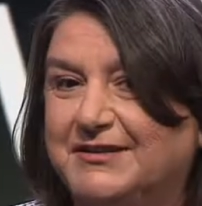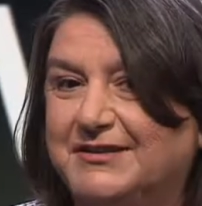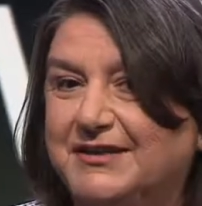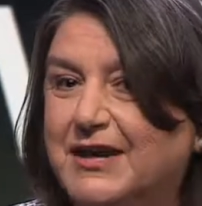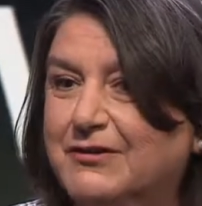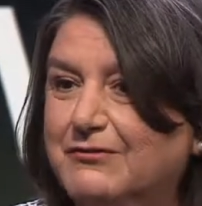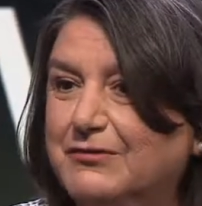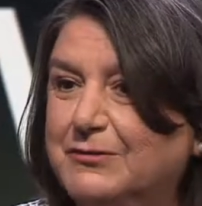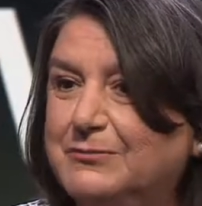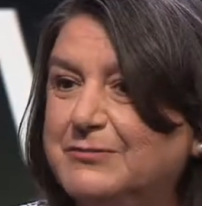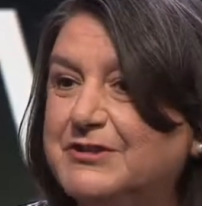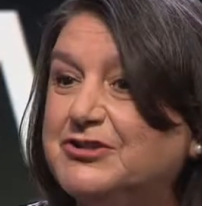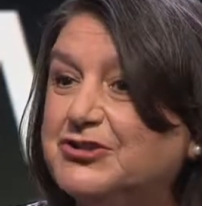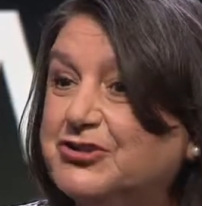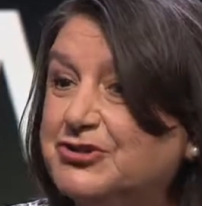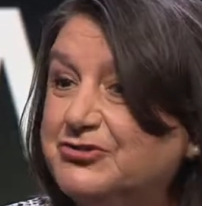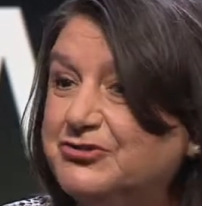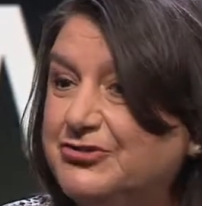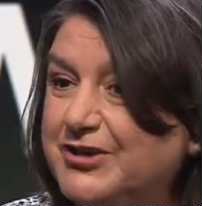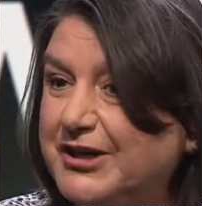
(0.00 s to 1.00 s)
Governments
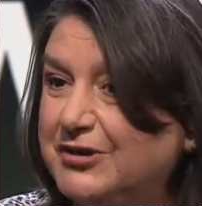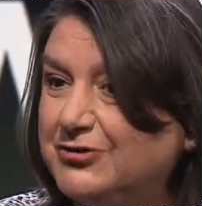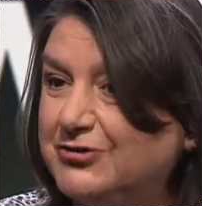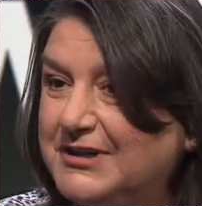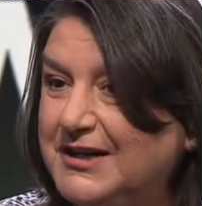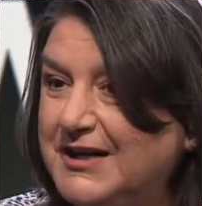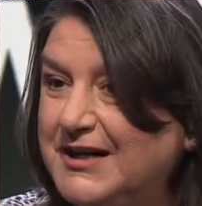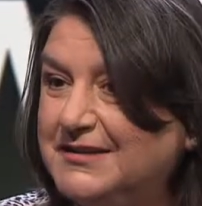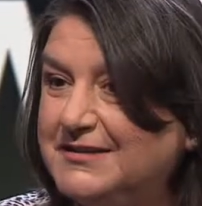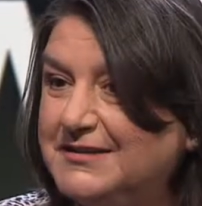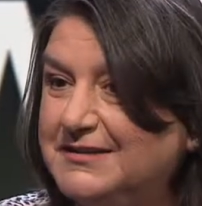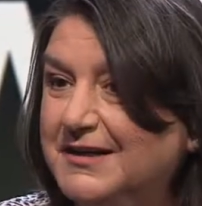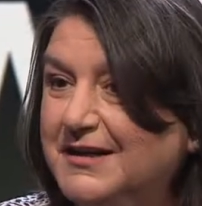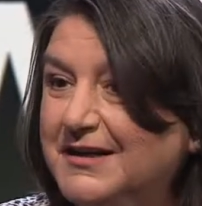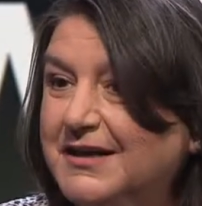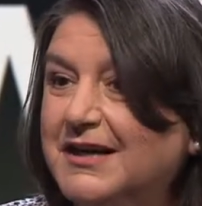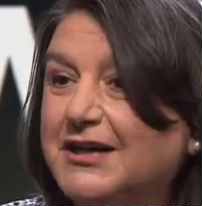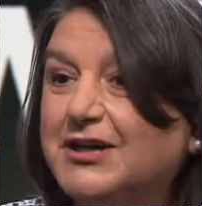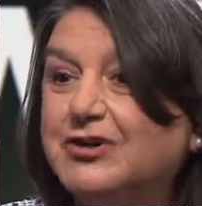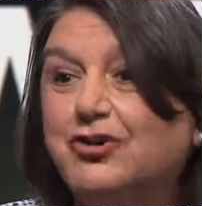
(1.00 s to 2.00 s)
should regulate,
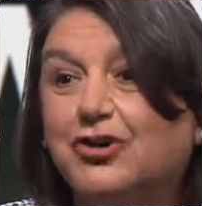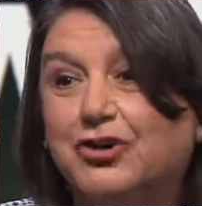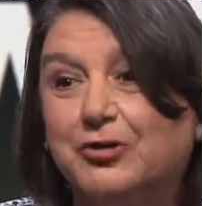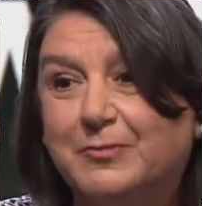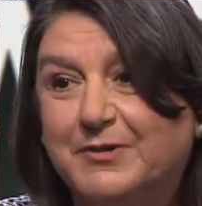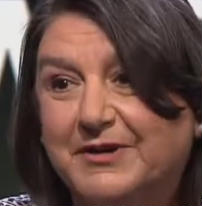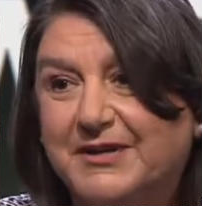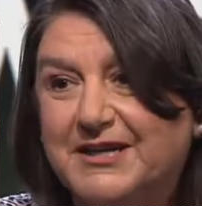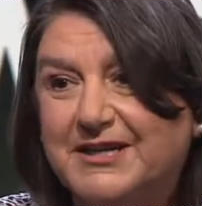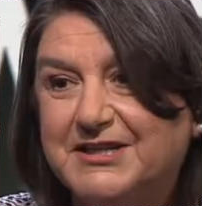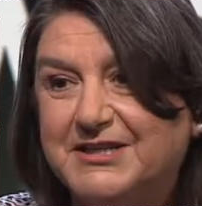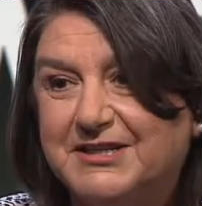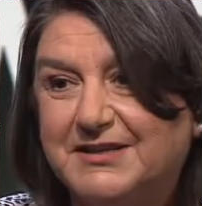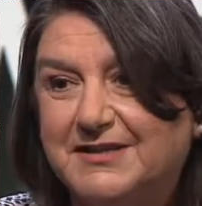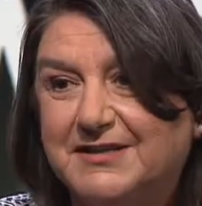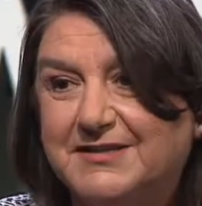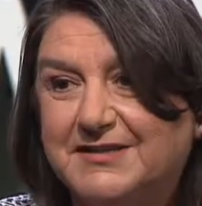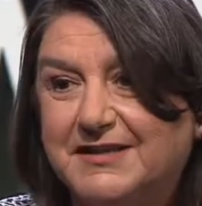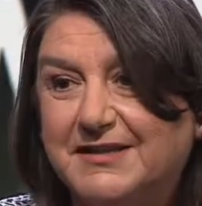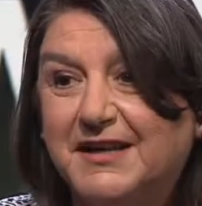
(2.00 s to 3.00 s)

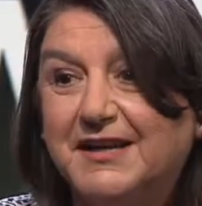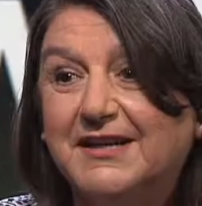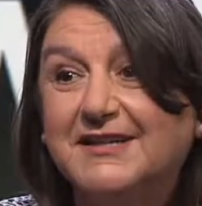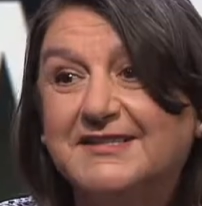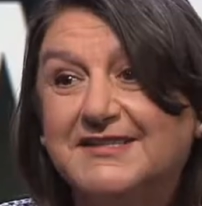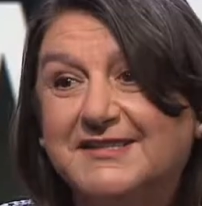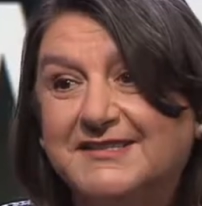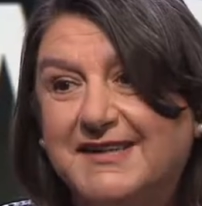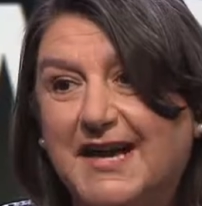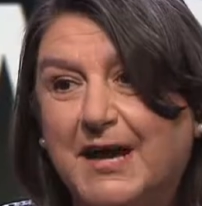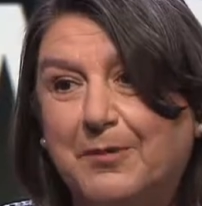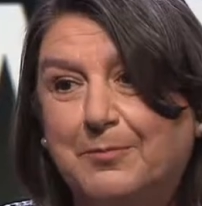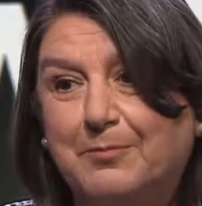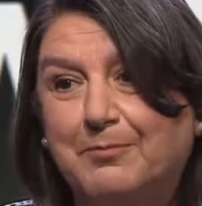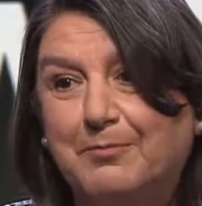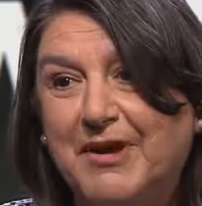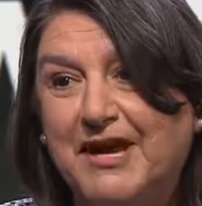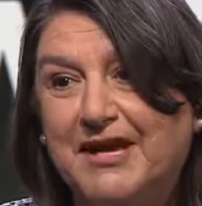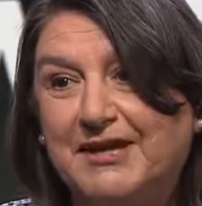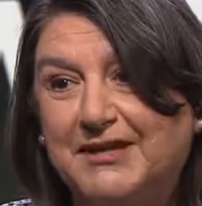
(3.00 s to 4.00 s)
corporations stop
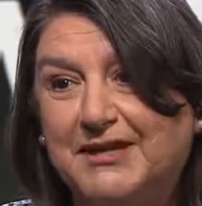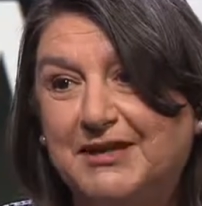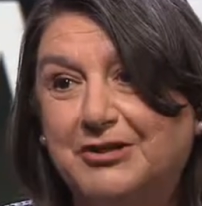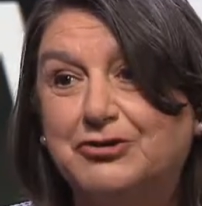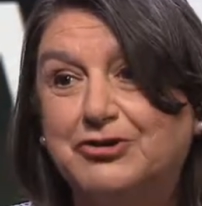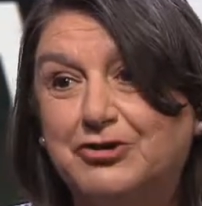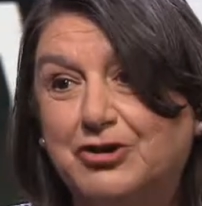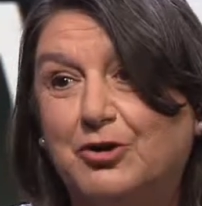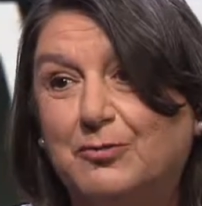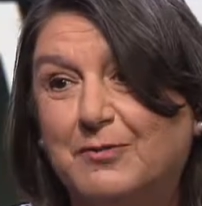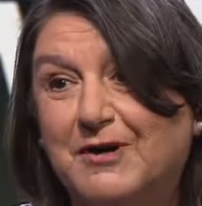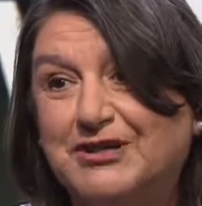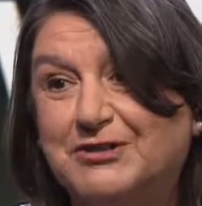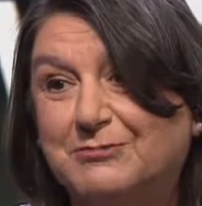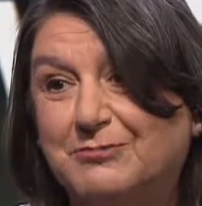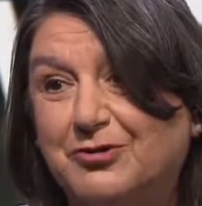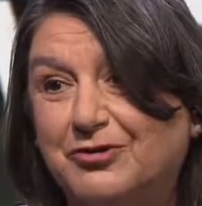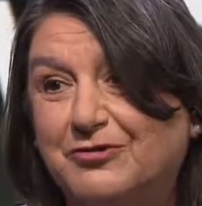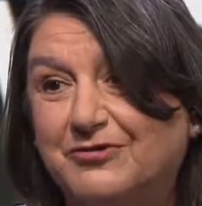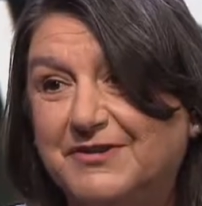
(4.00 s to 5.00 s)
making so much
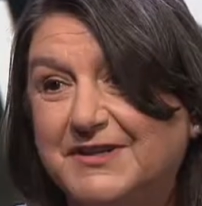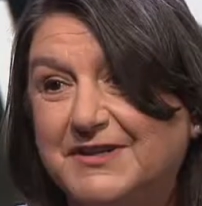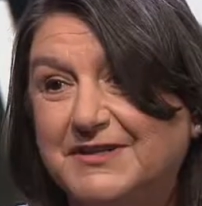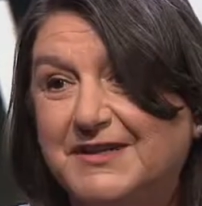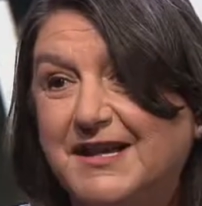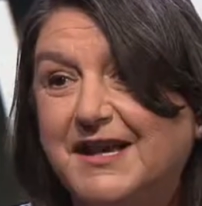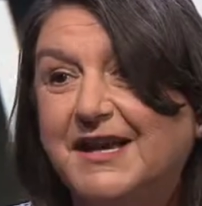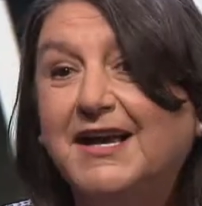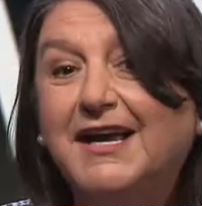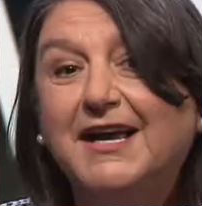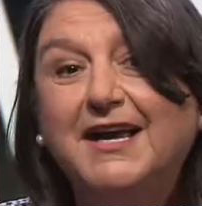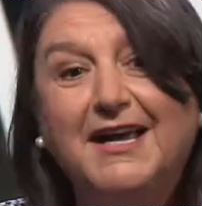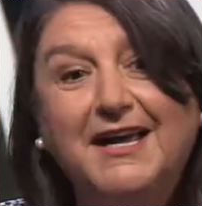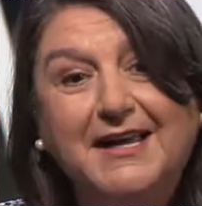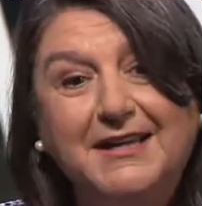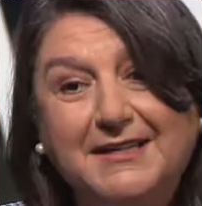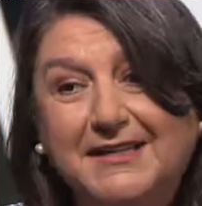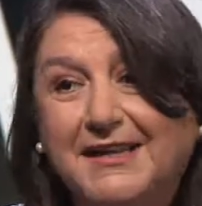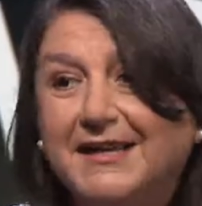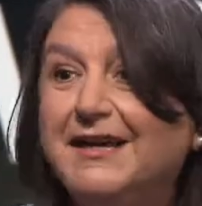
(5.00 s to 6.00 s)
profit,
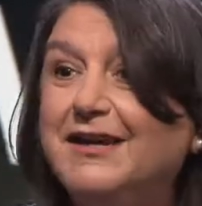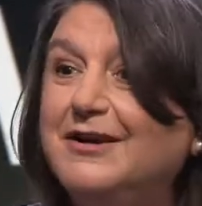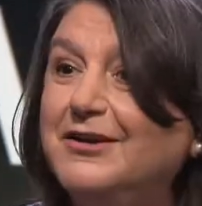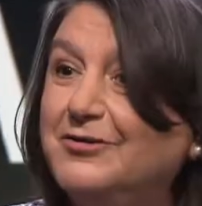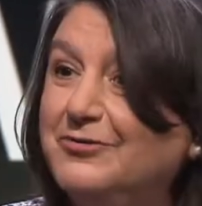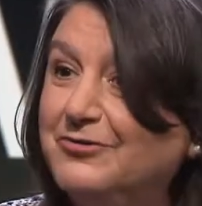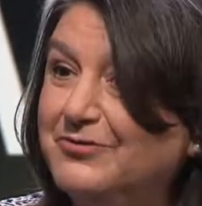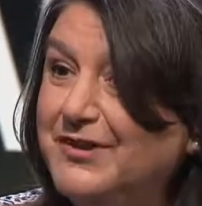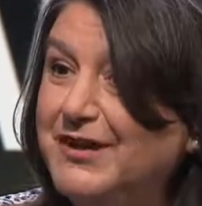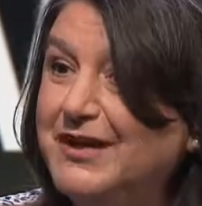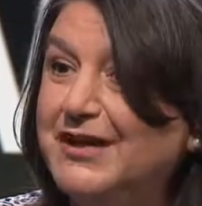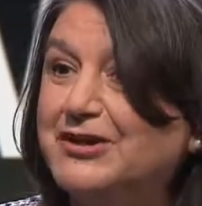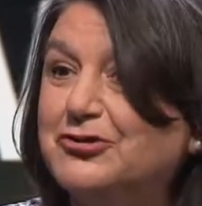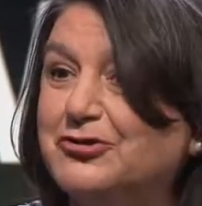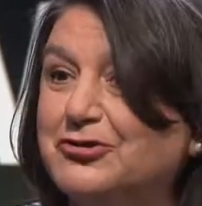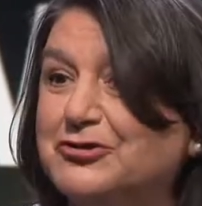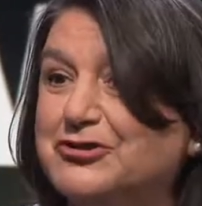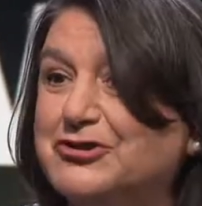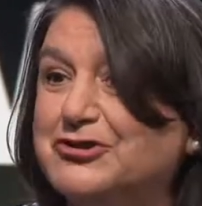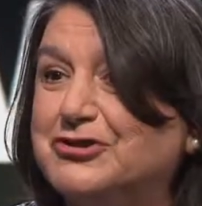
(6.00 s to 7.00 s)
and they, we
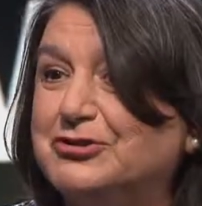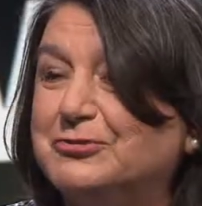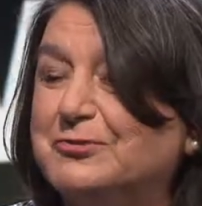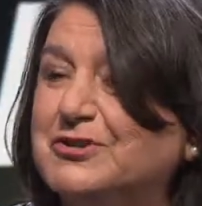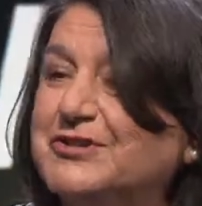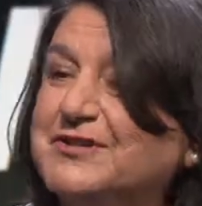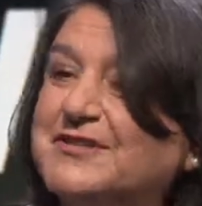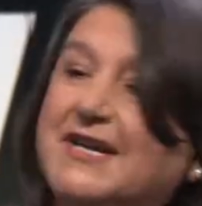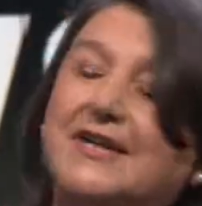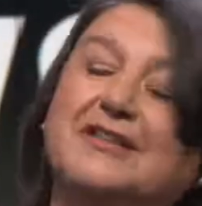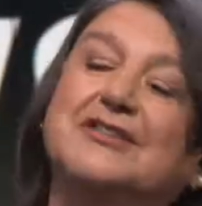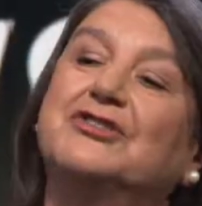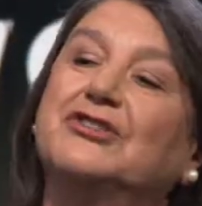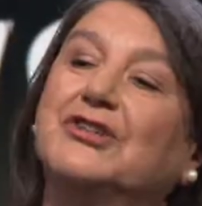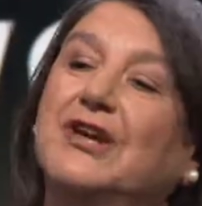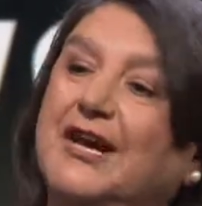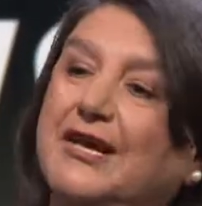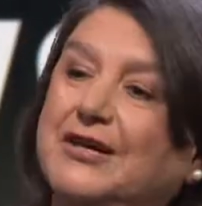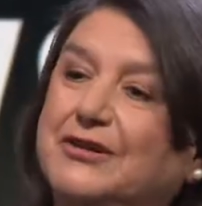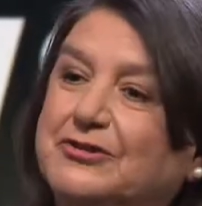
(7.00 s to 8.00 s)
consumers are
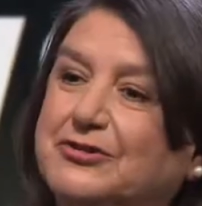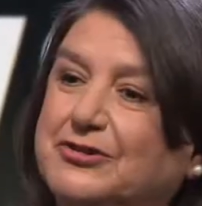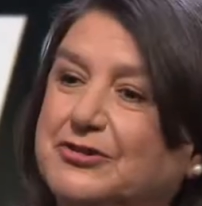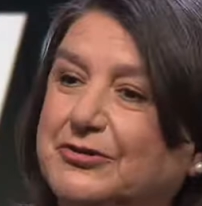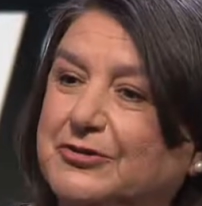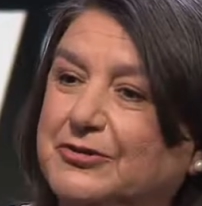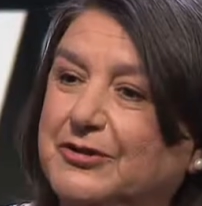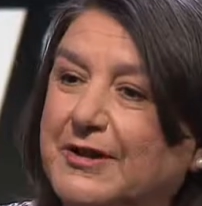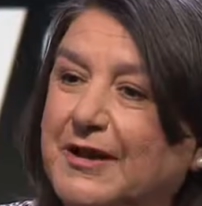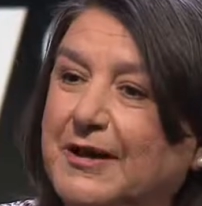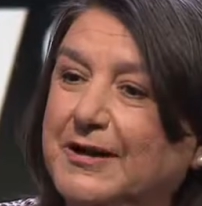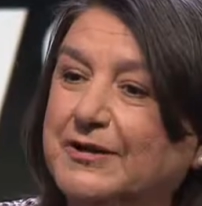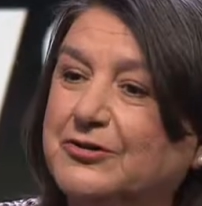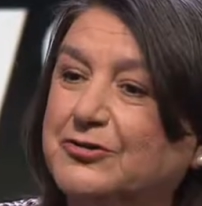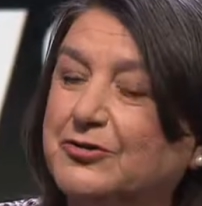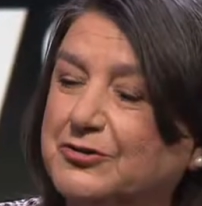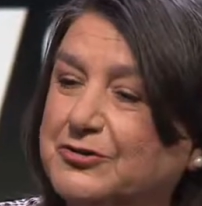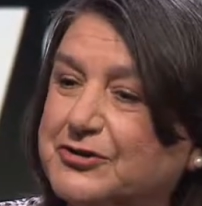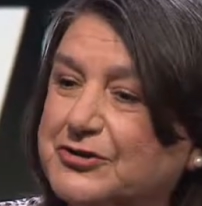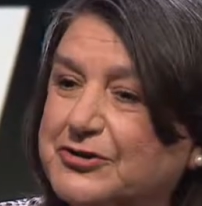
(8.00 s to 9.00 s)
trying to
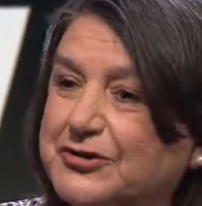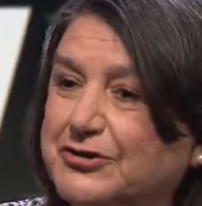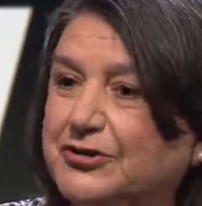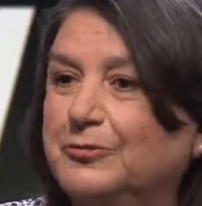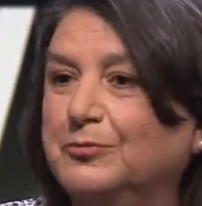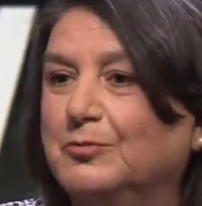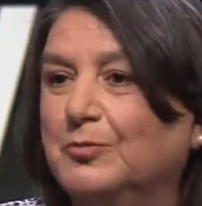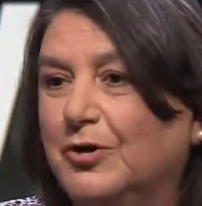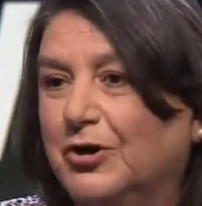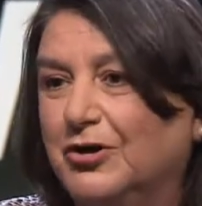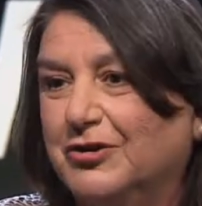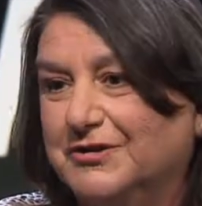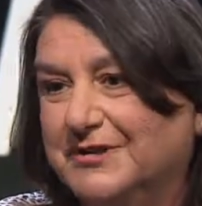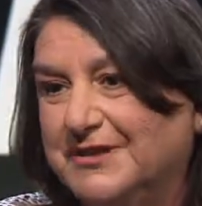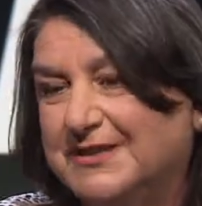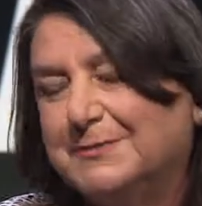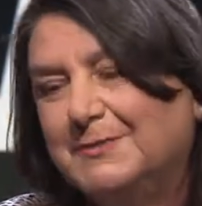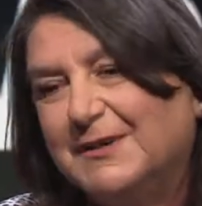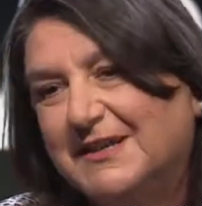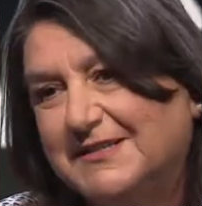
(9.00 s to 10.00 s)
consume more
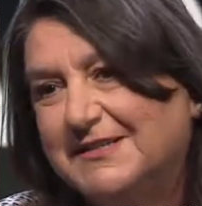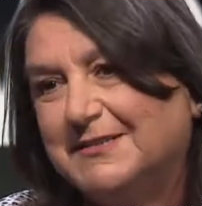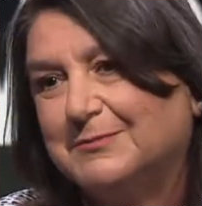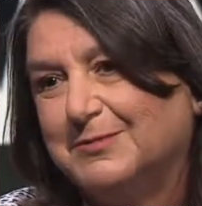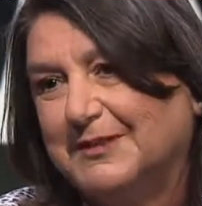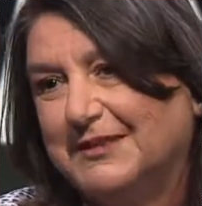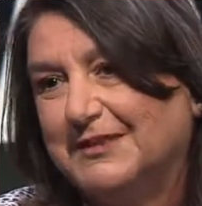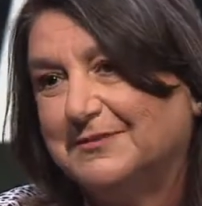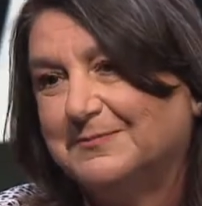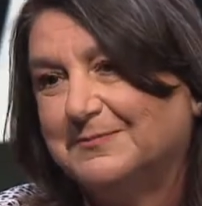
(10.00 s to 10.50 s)
responsibly.